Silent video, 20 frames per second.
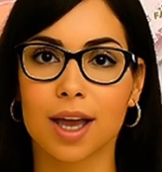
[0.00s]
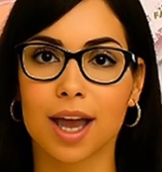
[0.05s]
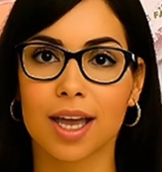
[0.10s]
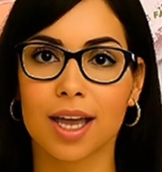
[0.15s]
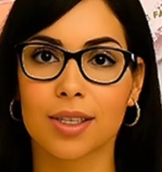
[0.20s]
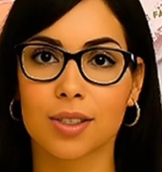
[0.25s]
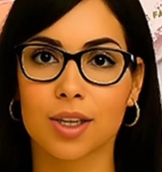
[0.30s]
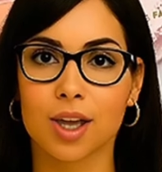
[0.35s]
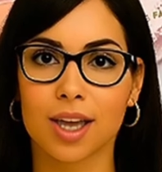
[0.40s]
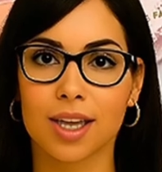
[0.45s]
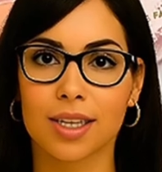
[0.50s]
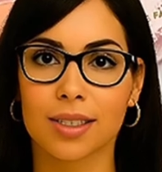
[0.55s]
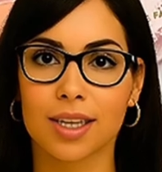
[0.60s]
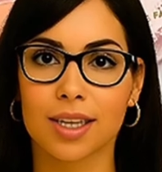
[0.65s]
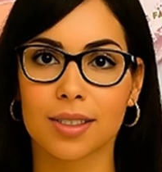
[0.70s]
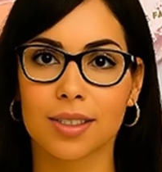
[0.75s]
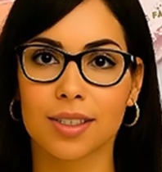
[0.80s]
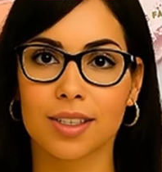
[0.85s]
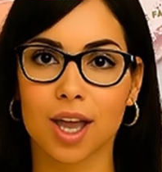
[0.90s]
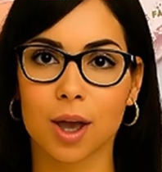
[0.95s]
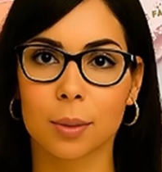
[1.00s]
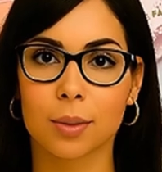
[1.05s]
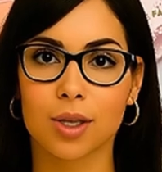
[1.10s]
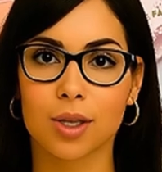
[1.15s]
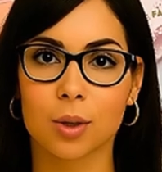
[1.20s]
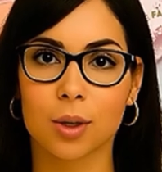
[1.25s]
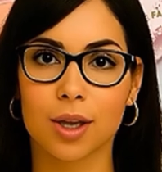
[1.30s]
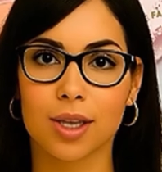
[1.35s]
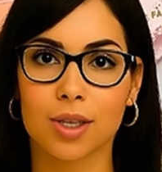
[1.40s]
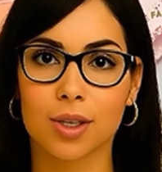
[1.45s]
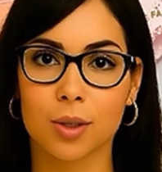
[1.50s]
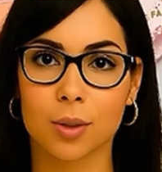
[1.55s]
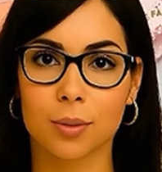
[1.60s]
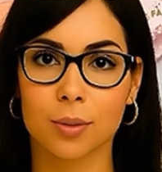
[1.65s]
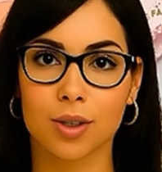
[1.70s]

In Genesis chapter 22,